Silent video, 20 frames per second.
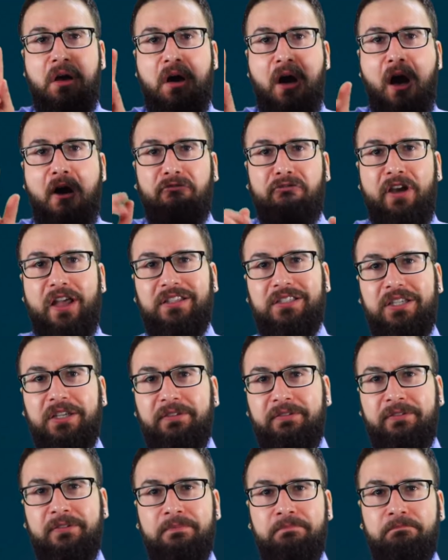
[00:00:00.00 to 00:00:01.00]

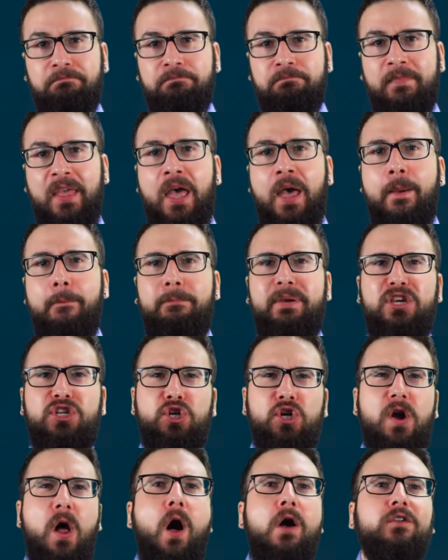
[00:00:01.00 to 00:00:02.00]
offensive. Be
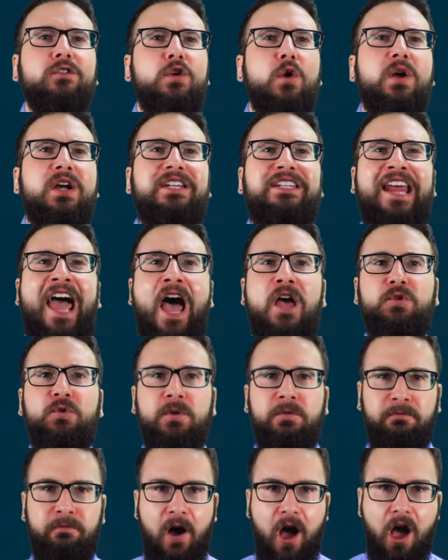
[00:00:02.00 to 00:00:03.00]
sure to also
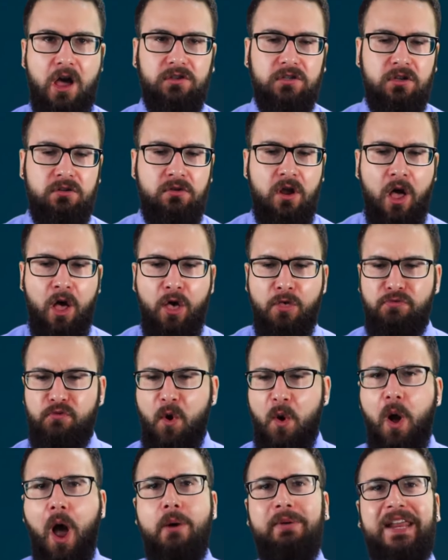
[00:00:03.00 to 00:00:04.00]
catastrophize and
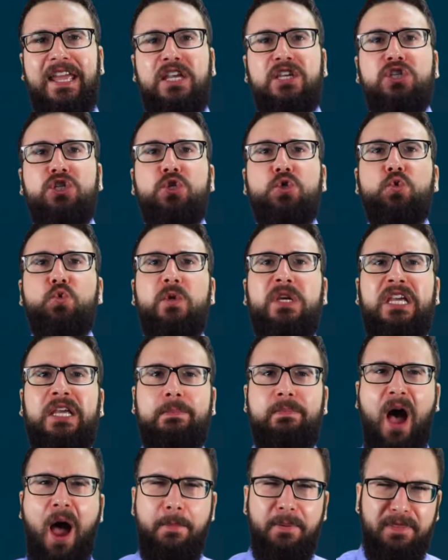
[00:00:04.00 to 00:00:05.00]
throw out
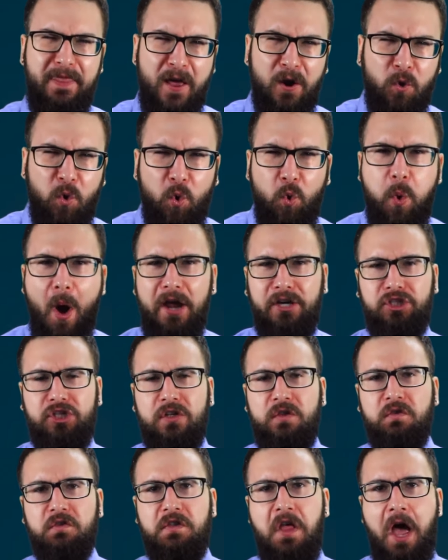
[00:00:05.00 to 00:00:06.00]
extreme hypothetical
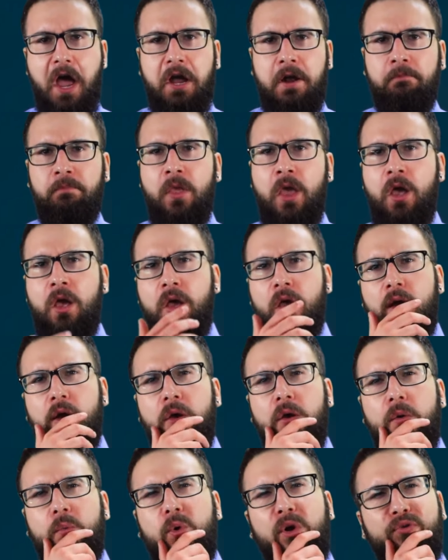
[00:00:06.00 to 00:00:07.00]
questions like,
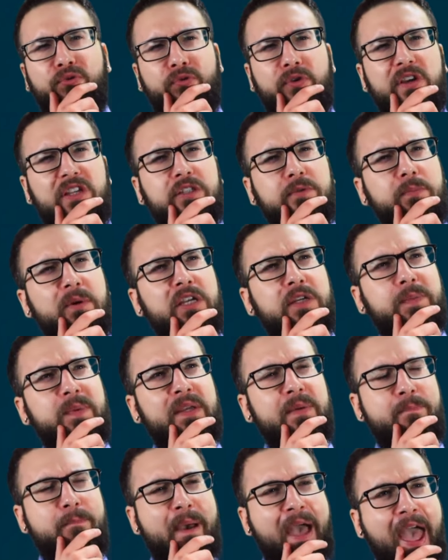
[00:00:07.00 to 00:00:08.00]
Will free speech
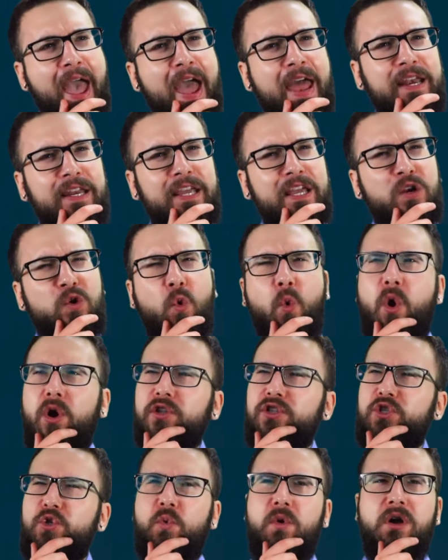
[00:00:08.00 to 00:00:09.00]
be banned in
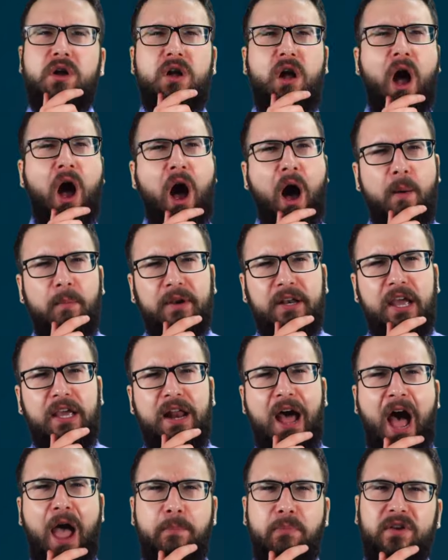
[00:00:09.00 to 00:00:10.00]
order to
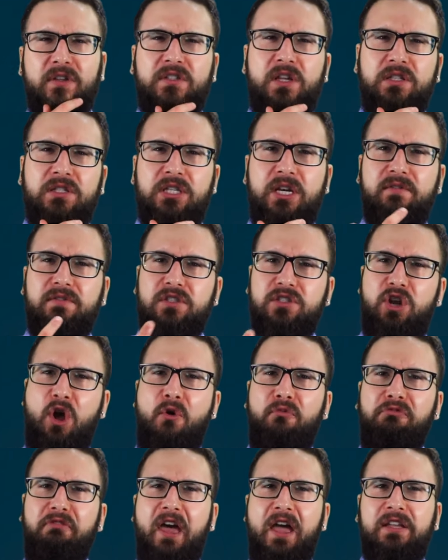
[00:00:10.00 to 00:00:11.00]
accommodate hypersensitive
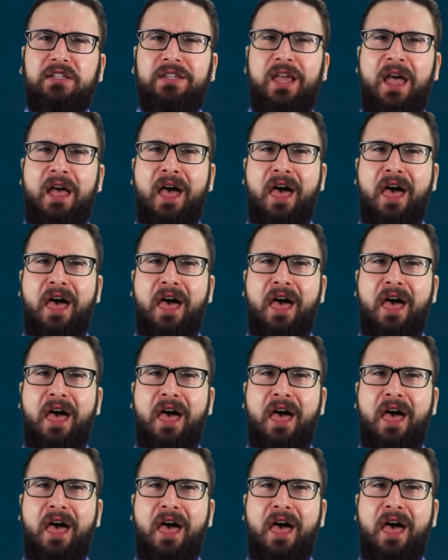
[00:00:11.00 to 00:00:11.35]
snowflakes